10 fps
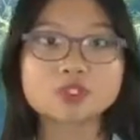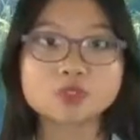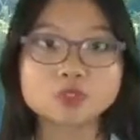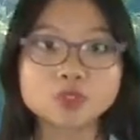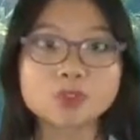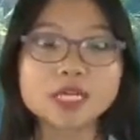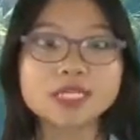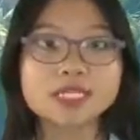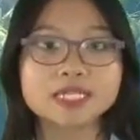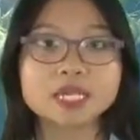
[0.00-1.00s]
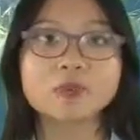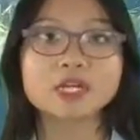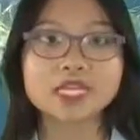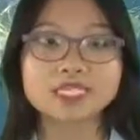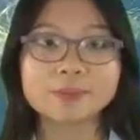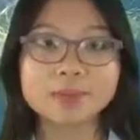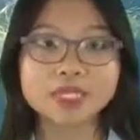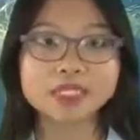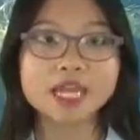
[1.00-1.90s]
Adding high-intensity interval